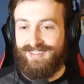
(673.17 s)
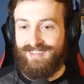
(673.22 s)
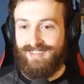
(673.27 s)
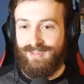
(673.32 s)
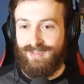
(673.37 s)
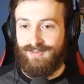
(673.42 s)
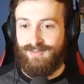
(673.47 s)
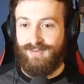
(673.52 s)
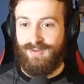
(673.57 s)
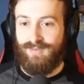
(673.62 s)

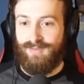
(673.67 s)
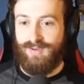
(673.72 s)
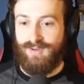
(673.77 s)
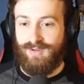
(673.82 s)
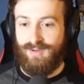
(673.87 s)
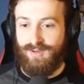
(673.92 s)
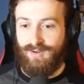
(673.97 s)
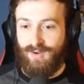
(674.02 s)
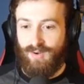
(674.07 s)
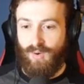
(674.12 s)
in the river.
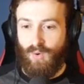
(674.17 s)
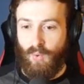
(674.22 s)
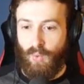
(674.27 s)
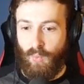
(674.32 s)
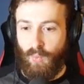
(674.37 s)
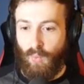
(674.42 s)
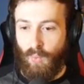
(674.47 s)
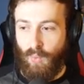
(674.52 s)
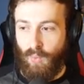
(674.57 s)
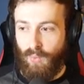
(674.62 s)

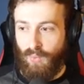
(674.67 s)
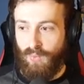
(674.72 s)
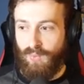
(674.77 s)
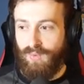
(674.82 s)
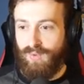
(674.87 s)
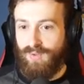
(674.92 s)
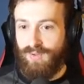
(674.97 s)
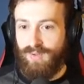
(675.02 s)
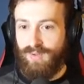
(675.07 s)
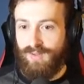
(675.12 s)
Oh,
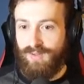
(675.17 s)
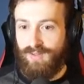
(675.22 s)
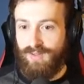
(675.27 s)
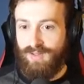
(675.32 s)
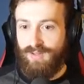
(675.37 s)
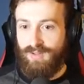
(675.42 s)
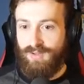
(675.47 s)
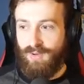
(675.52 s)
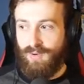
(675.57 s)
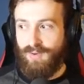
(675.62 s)

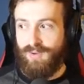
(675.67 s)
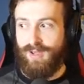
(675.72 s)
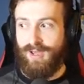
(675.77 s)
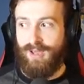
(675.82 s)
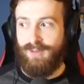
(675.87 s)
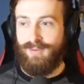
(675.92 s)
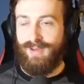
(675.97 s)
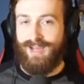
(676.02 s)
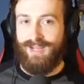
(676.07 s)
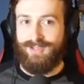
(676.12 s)
you
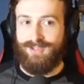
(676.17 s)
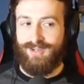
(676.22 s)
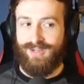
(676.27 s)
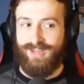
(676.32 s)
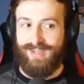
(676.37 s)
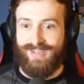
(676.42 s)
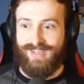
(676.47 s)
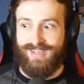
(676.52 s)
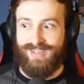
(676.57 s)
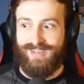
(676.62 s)
okay,
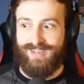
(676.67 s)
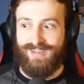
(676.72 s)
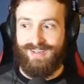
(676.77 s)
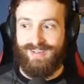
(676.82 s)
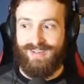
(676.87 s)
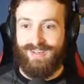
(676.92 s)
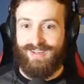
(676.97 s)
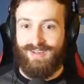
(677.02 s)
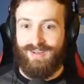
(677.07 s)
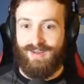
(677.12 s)
Patrick?
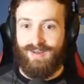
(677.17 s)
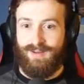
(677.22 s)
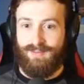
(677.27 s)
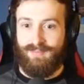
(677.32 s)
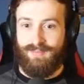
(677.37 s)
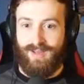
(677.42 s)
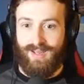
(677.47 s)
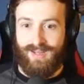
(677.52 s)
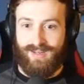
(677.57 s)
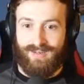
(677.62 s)

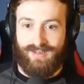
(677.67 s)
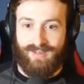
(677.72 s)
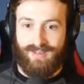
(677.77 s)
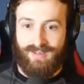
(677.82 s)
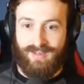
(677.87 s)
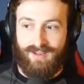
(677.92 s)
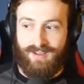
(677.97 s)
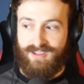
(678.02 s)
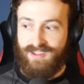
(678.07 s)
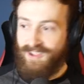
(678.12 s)
Man,
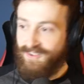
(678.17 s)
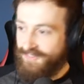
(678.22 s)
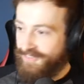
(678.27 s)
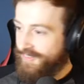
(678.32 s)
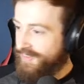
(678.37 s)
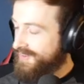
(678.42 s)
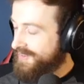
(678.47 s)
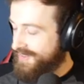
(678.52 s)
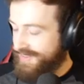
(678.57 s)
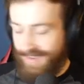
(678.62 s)
if
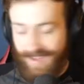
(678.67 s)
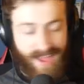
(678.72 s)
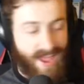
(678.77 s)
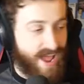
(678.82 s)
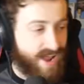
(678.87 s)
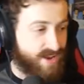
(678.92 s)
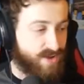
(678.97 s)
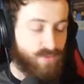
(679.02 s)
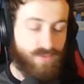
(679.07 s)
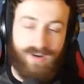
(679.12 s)

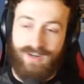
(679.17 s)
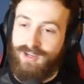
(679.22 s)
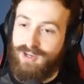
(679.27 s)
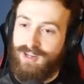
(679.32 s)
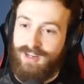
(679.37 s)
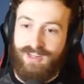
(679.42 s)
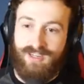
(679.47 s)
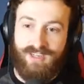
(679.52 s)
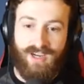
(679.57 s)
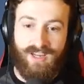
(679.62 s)
anyone
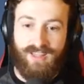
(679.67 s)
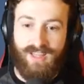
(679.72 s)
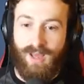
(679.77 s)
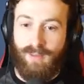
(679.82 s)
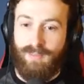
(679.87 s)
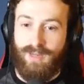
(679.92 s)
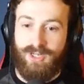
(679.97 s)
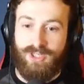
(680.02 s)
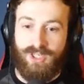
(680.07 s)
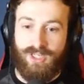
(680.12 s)
could have done
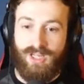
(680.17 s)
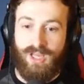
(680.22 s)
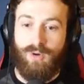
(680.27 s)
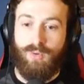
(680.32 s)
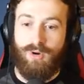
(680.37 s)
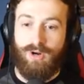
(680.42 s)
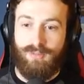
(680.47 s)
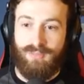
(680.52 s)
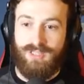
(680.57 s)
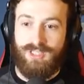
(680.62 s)
that mission, it
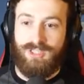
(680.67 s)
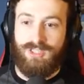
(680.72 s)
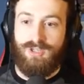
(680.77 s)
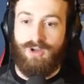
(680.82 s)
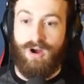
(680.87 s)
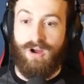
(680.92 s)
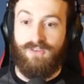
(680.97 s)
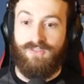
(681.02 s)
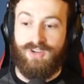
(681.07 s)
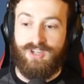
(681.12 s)
would have been
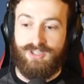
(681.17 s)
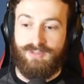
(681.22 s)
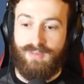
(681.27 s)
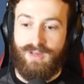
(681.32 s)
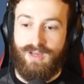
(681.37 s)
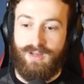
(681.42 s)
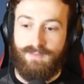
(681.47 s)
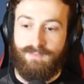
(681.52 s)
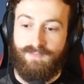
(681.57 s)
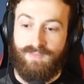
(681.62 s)
Starfish
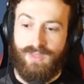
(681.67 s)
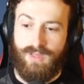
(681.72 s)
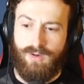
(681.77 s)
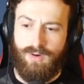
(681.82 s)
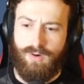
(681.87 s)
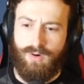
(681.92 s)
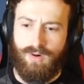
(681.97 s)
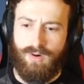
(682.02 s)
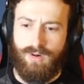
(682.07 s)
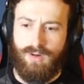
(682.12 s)
Man.
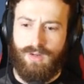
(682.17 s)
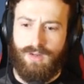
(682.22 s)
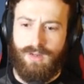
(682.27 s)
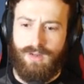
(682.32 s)
Oh,